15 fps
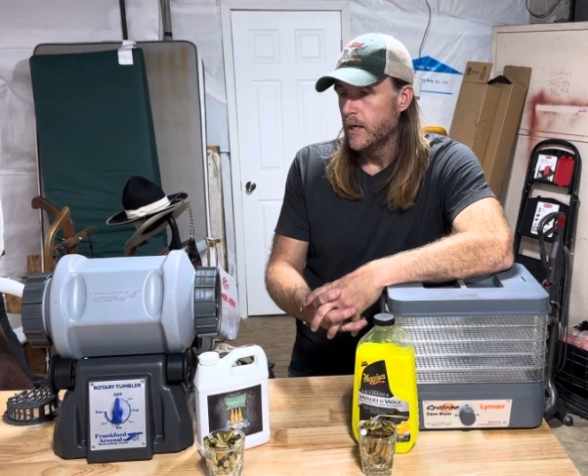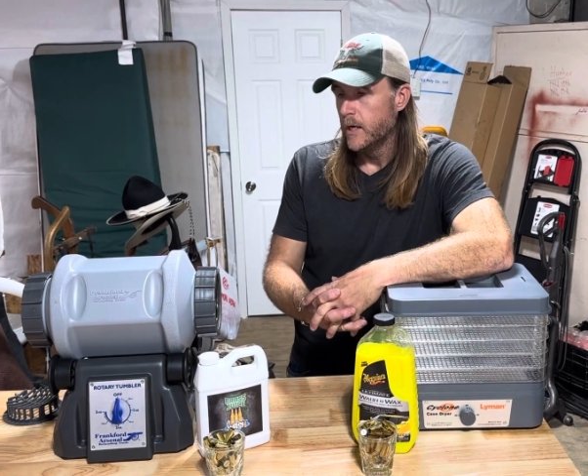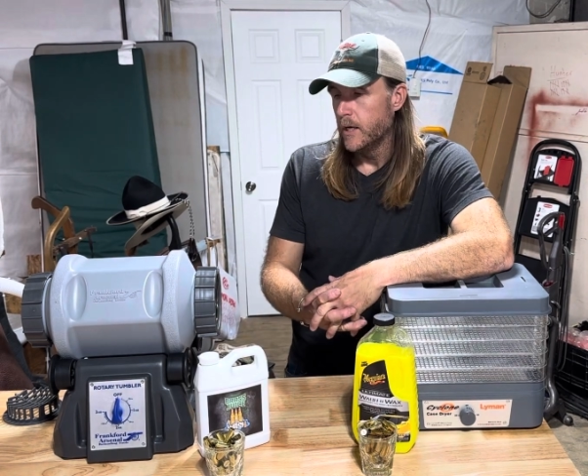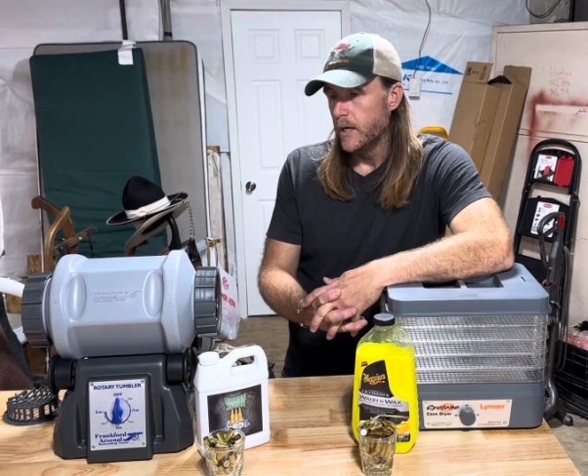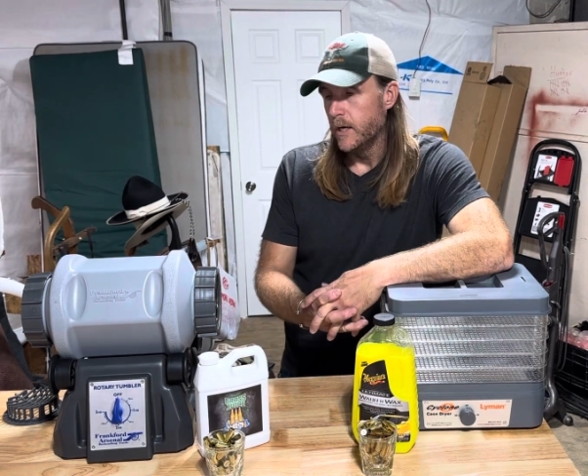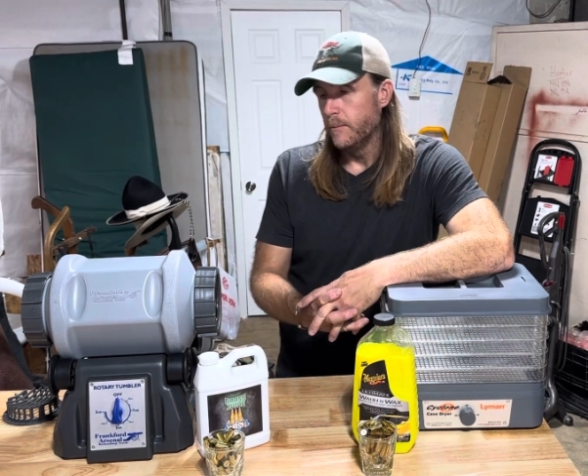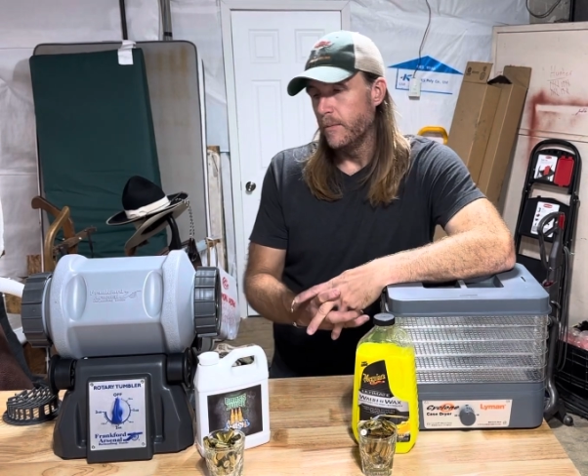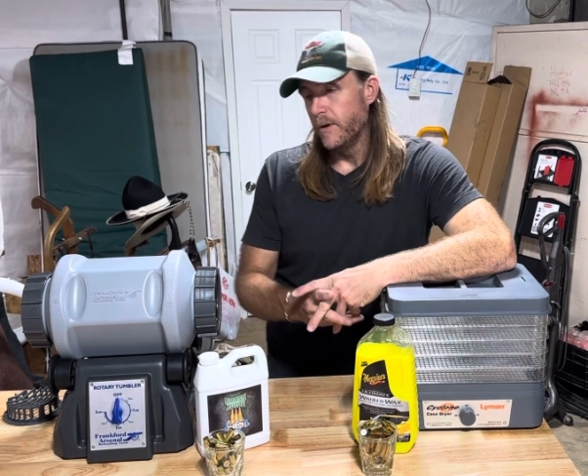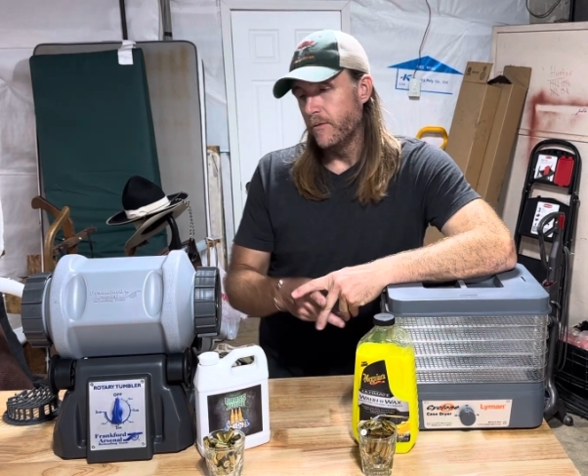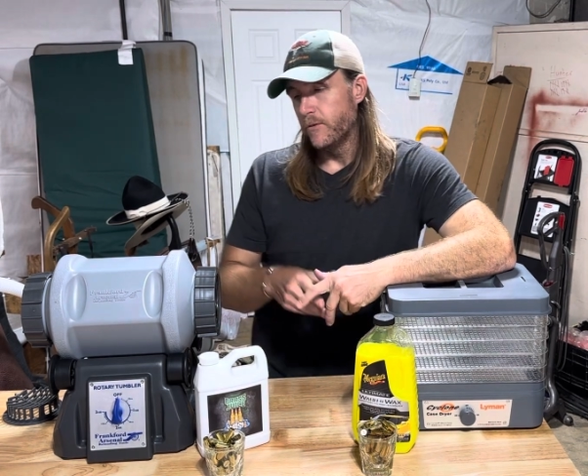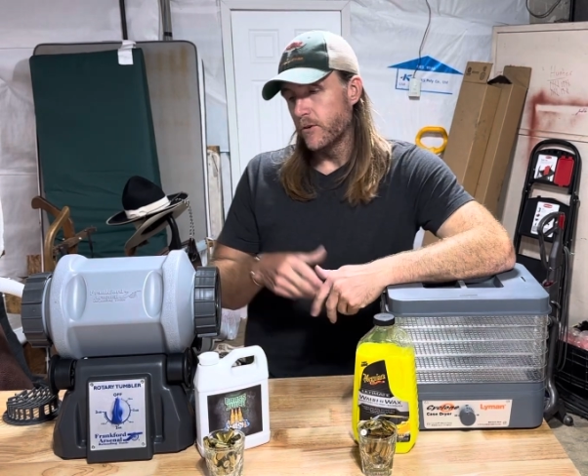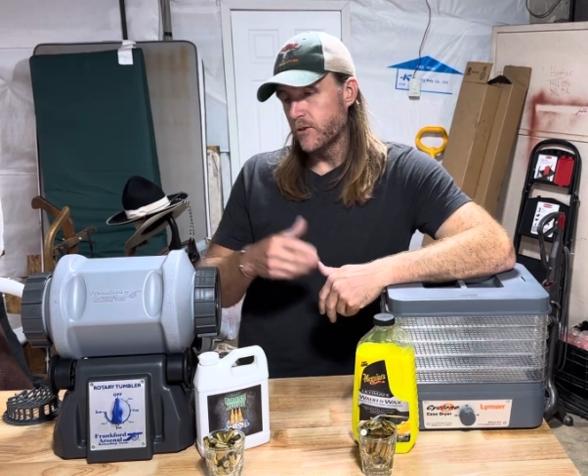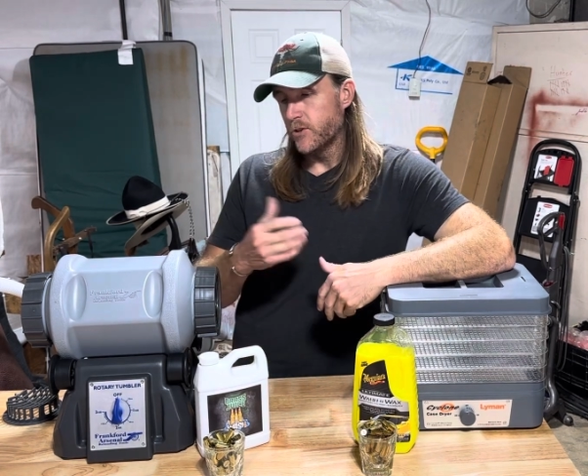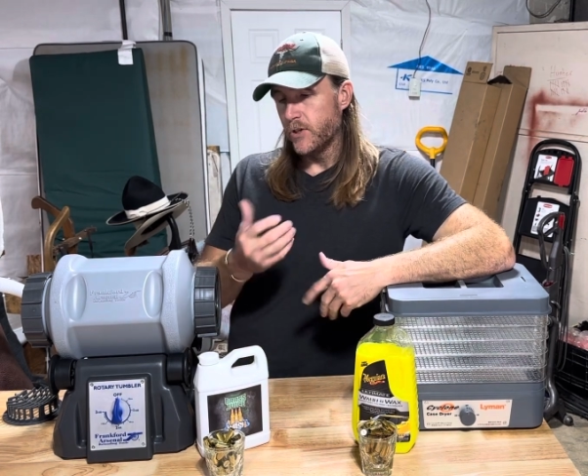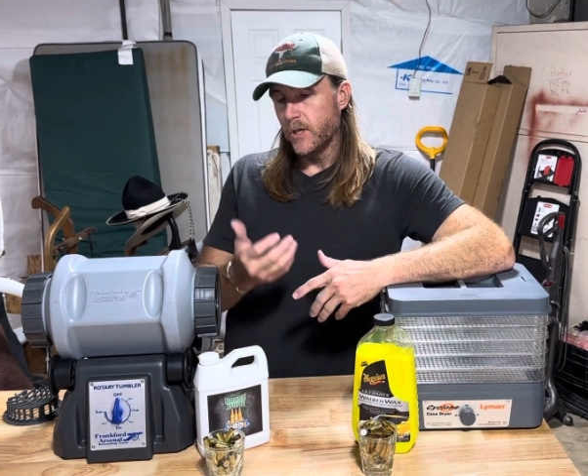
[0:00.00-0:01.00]
My
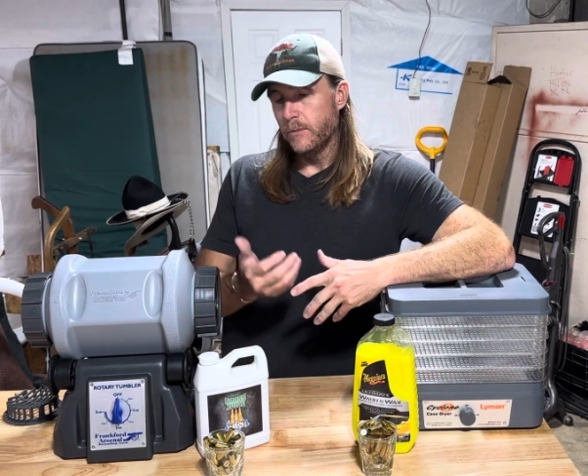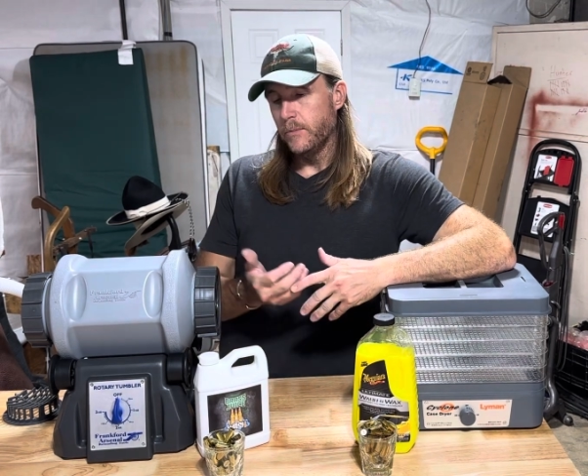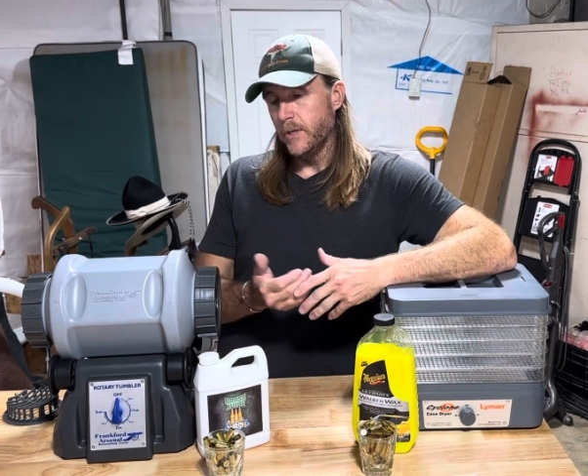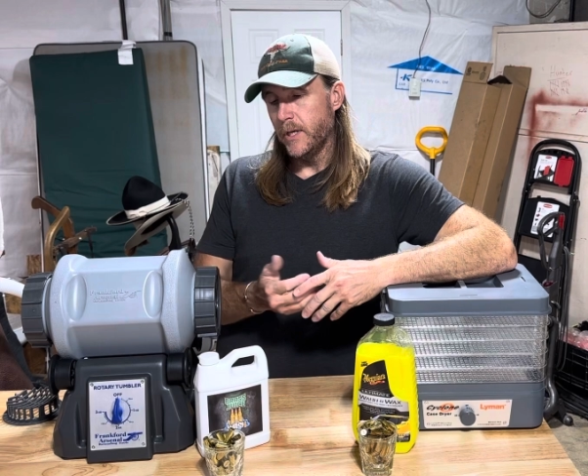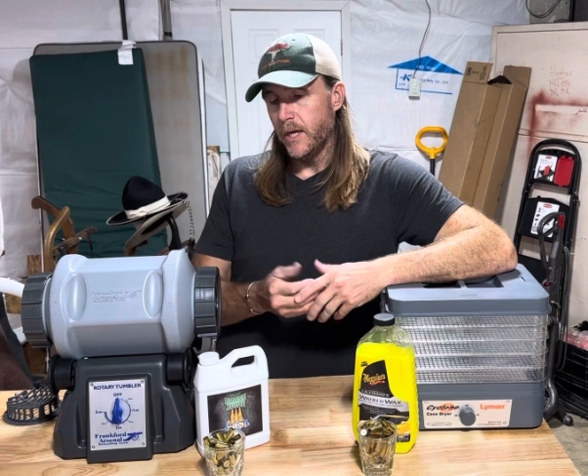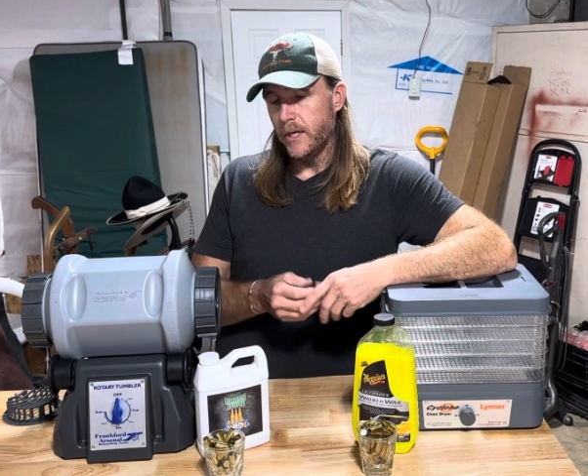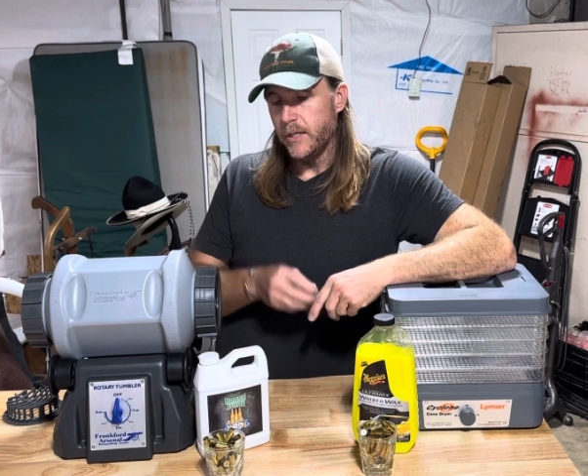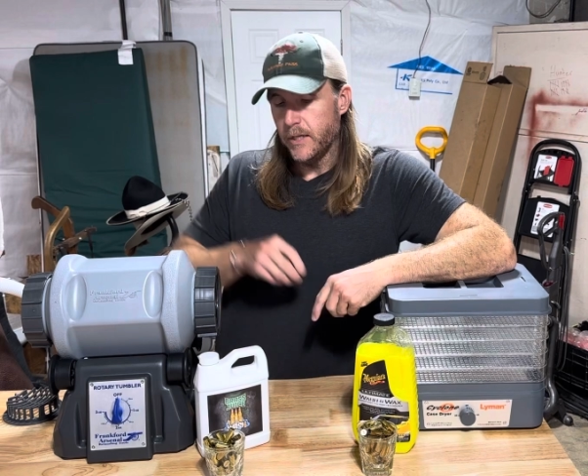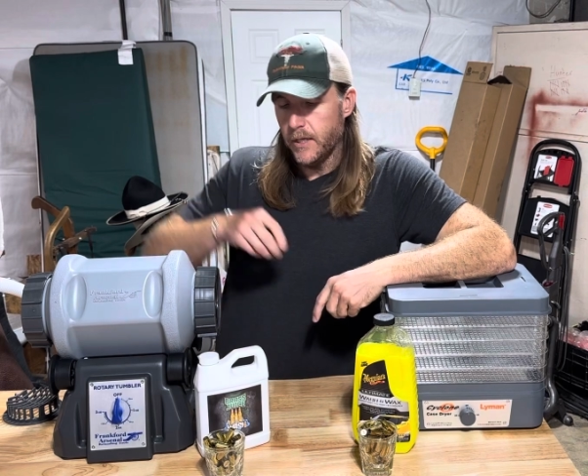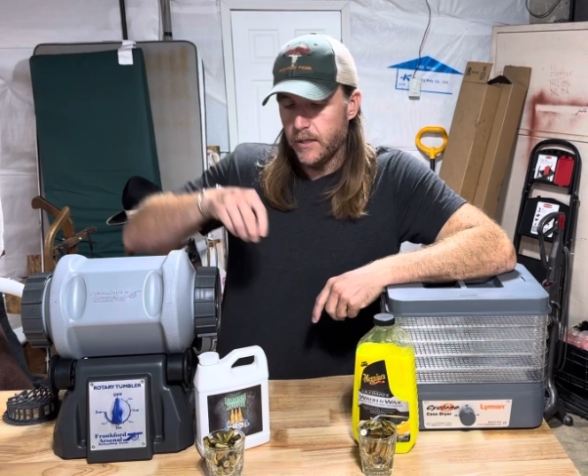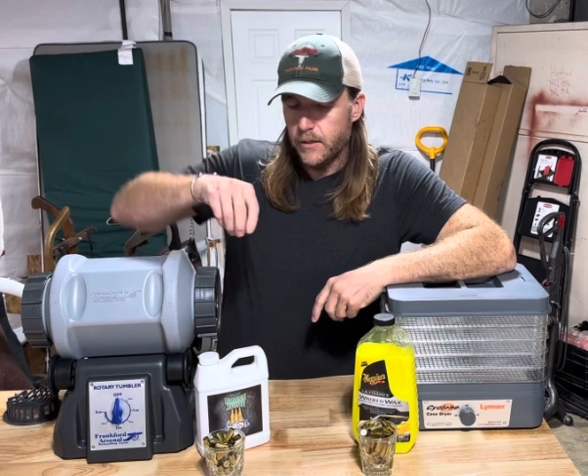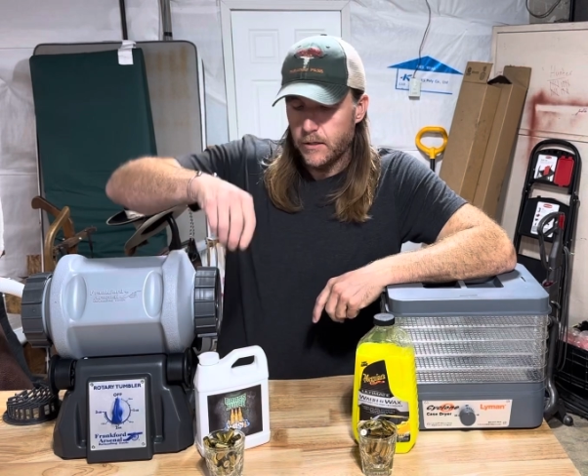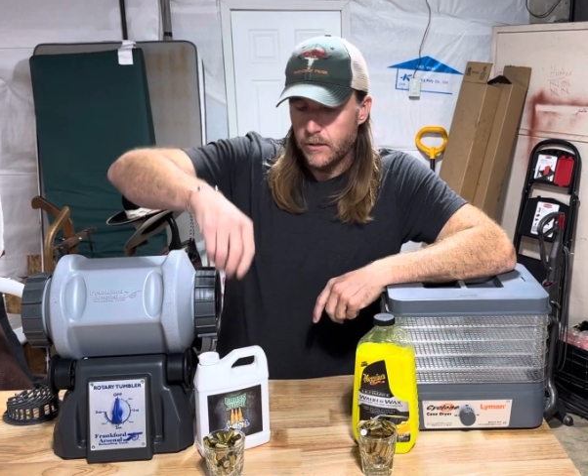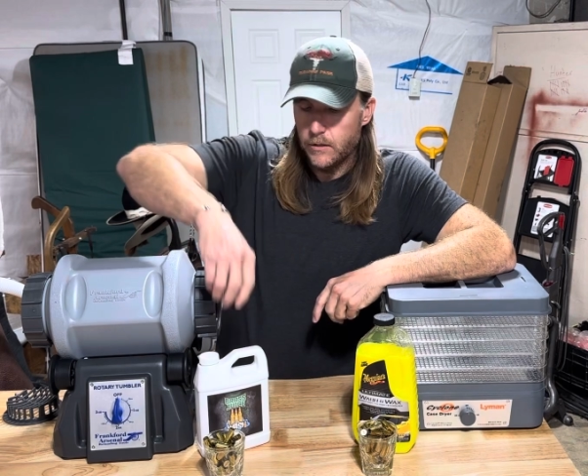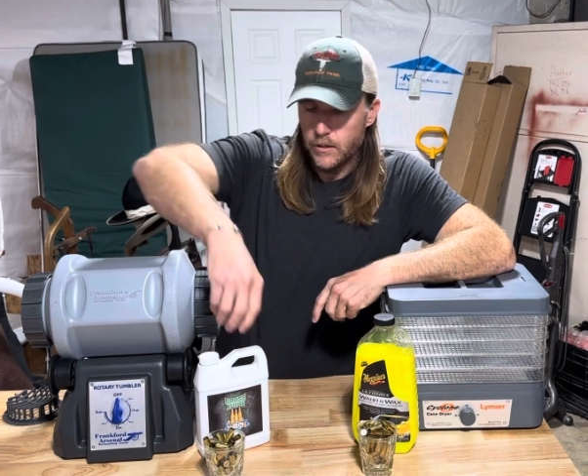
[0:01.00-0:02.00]
first tumbling I did,